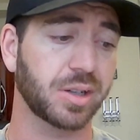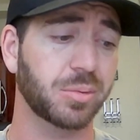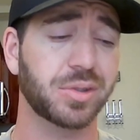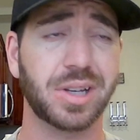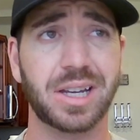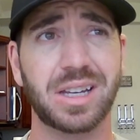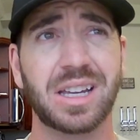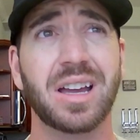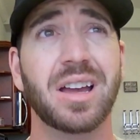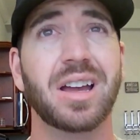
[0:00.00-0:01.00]
It was
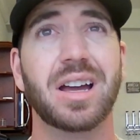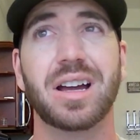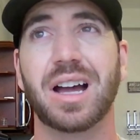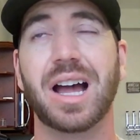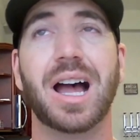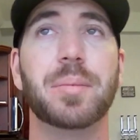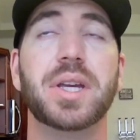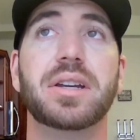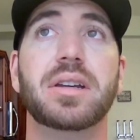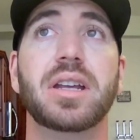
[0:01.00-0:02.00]

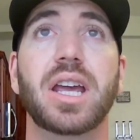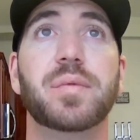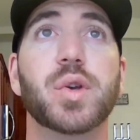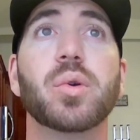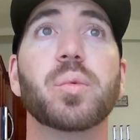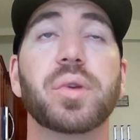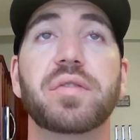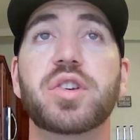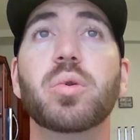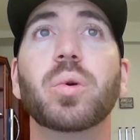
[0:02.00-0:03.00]
if
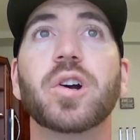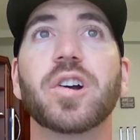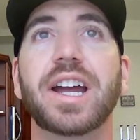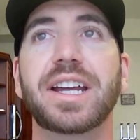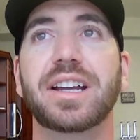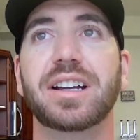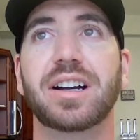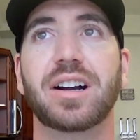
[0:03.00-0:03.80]
you were a